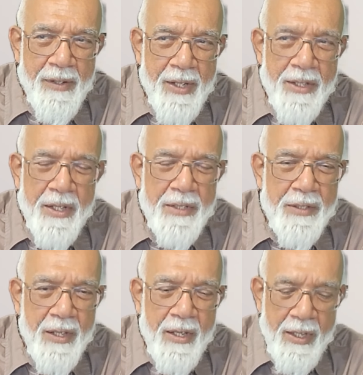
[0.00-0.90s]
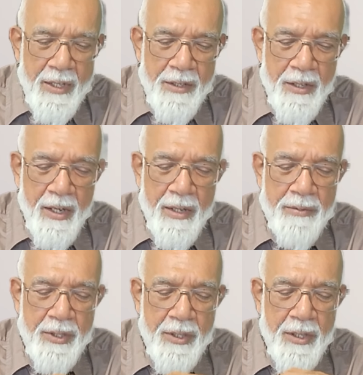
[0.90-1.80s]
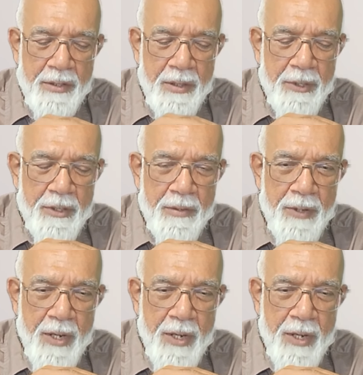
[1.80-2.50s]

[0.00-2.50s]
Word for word: It has it lives in little bit of